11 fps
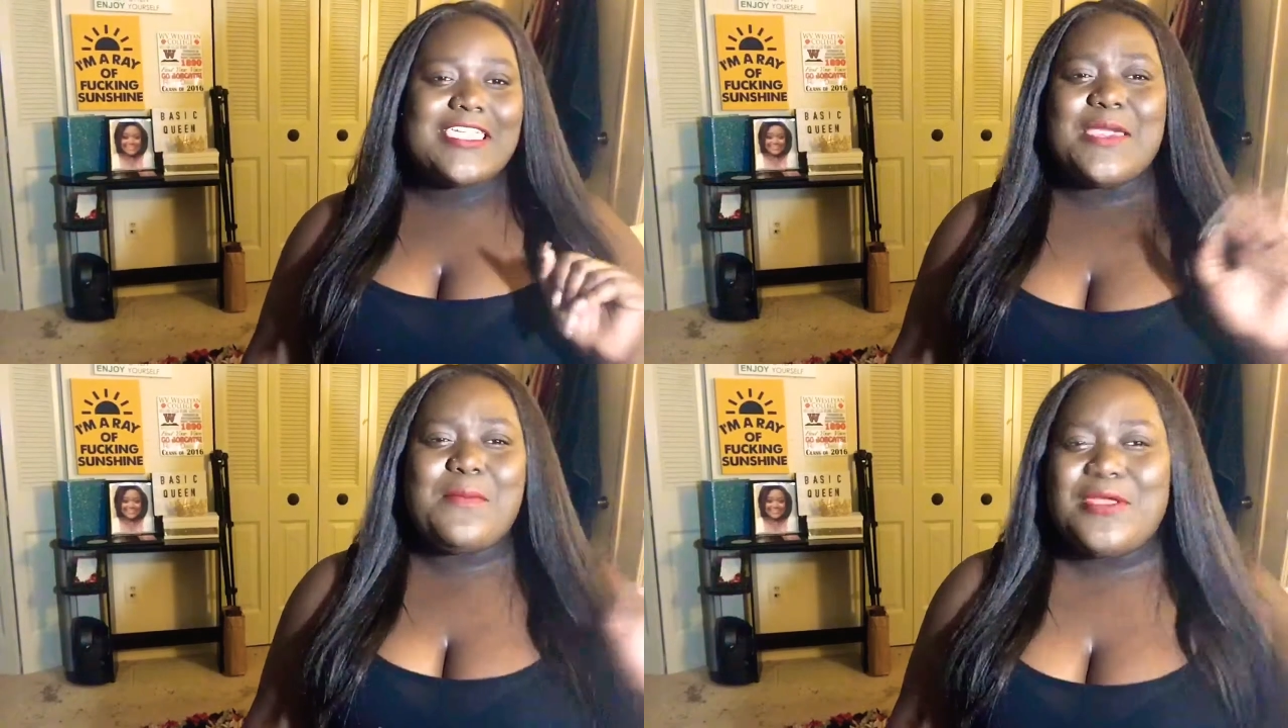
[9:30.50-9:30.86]

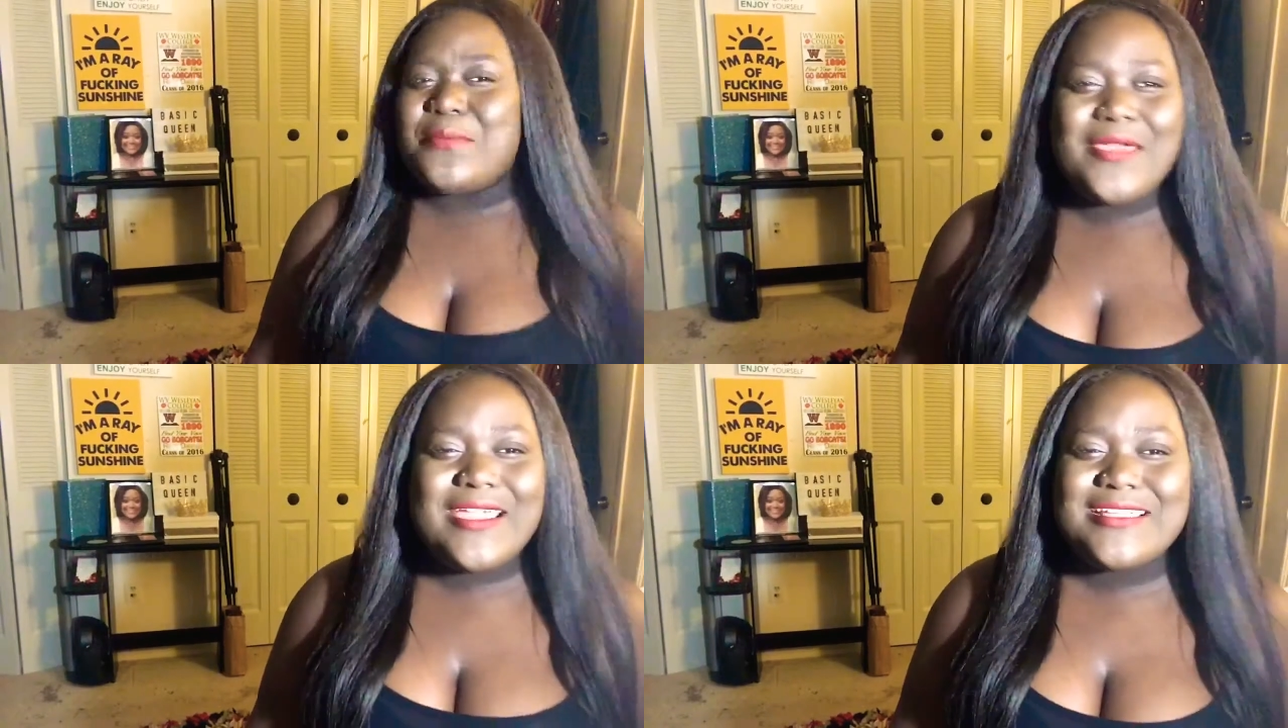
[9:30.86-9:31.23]
can put
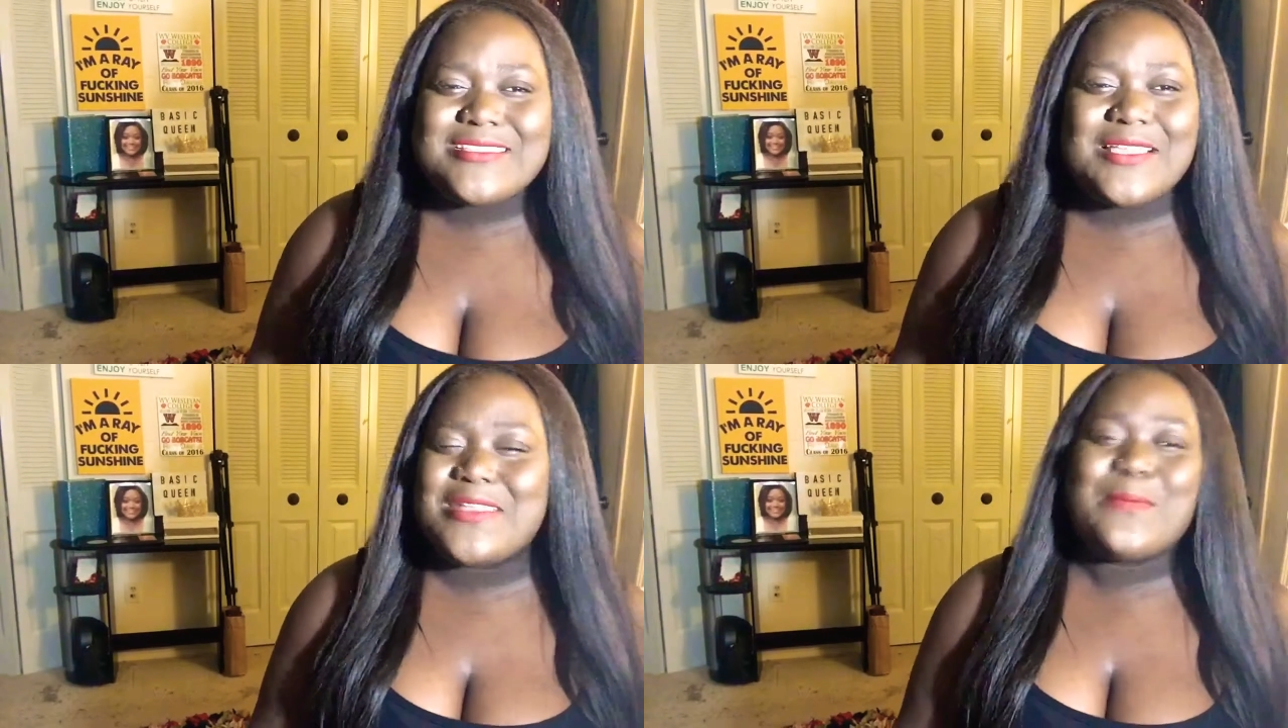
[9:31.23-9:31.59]
a
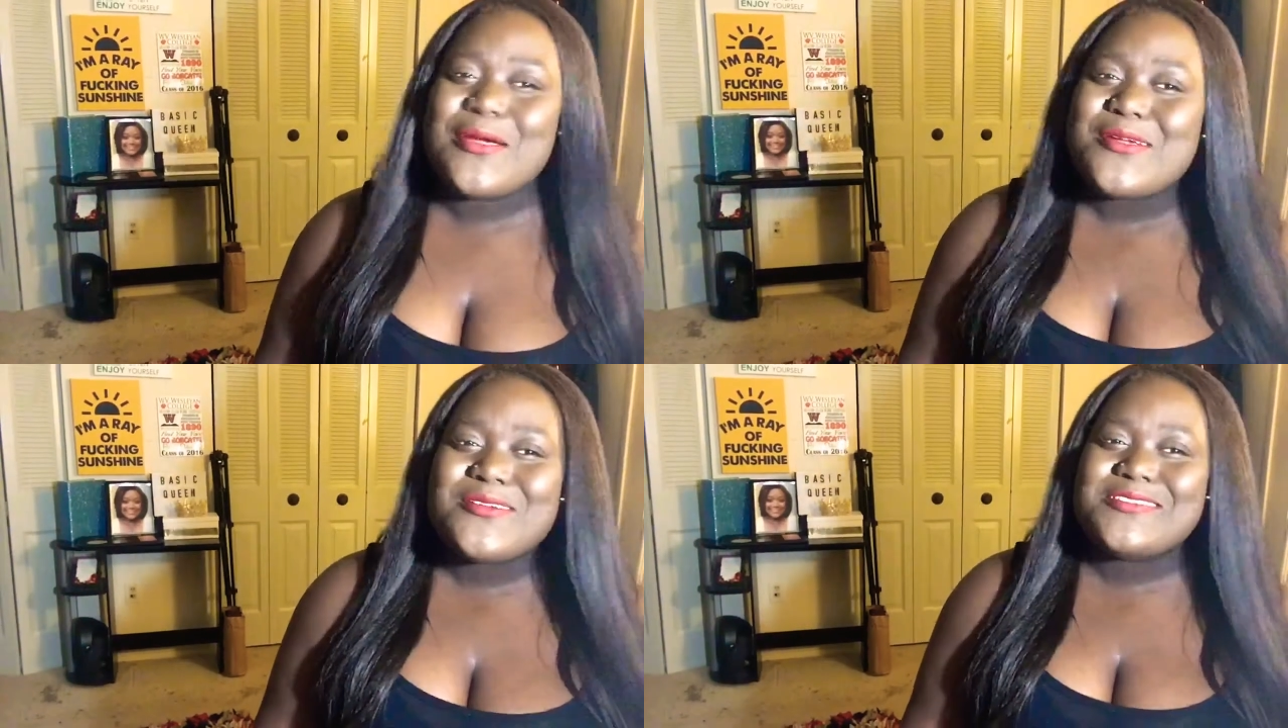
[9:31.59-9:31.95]
price on a
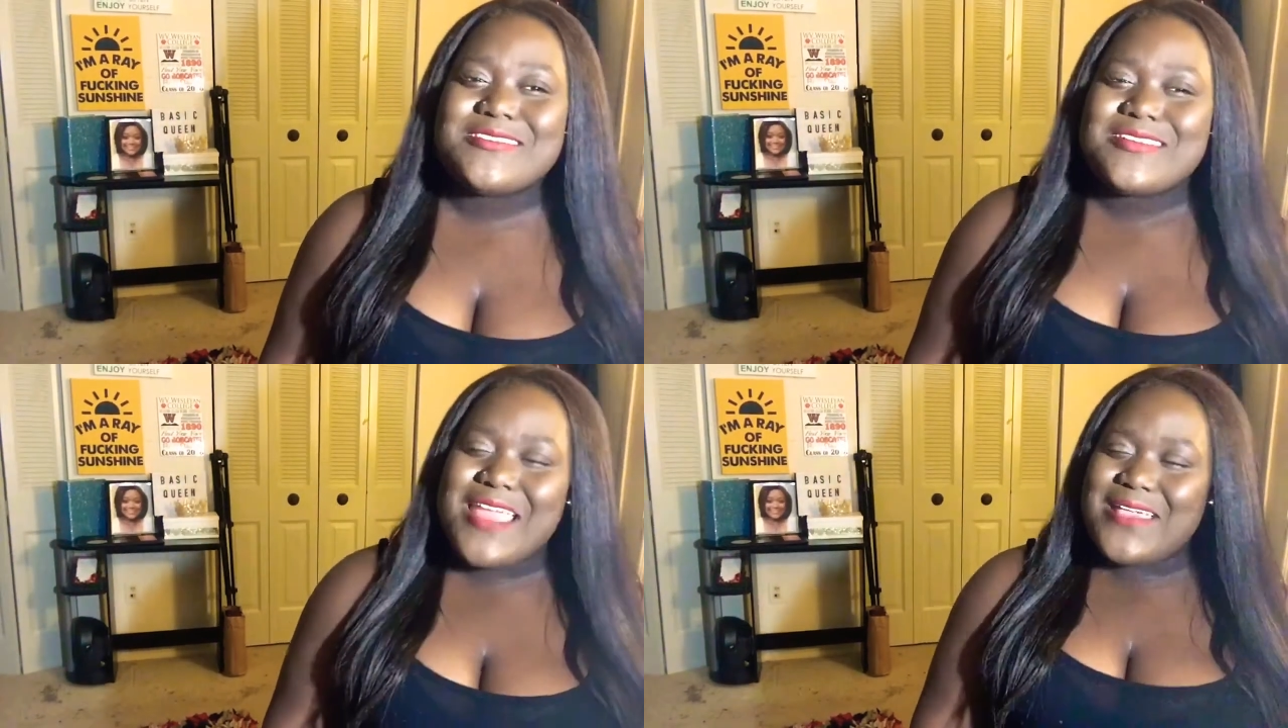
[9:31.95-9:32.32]

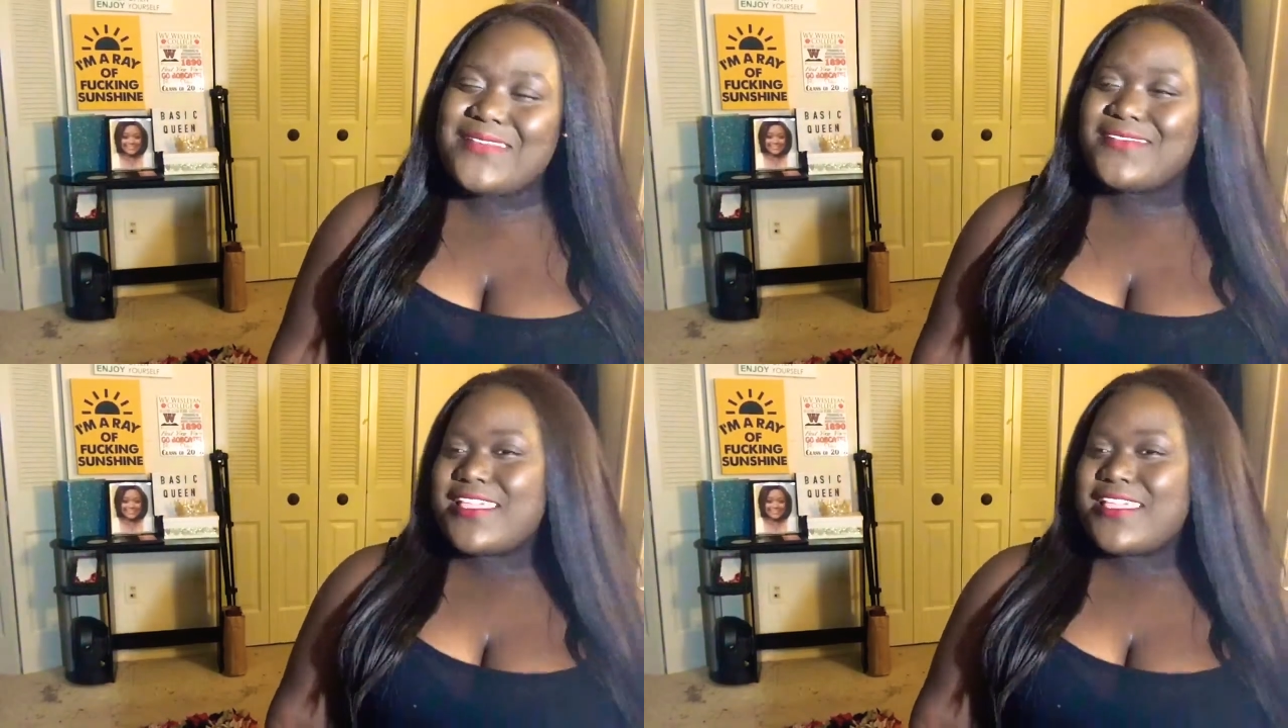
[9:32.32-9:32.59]
purse, you know?